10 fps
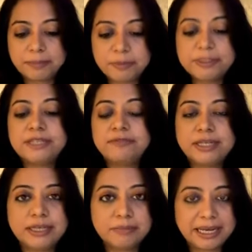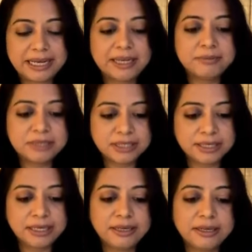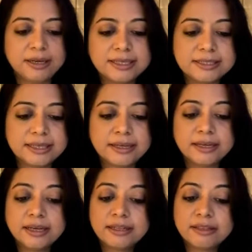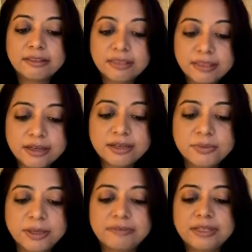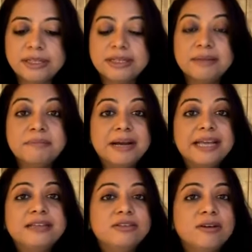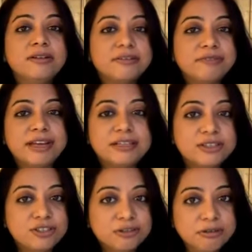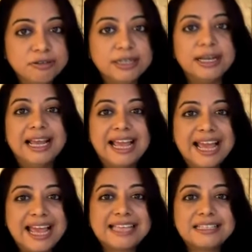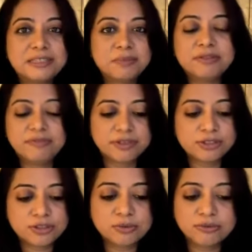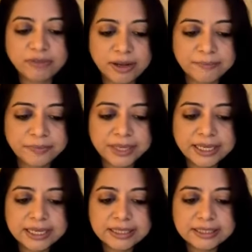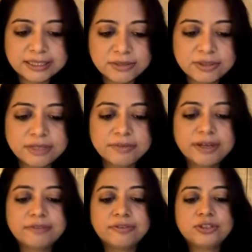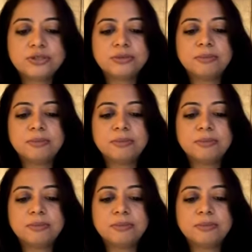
specifically by AIIMS in India, has said that the third wave in India might not affect children, as has been feared so far. The Sero survey refers to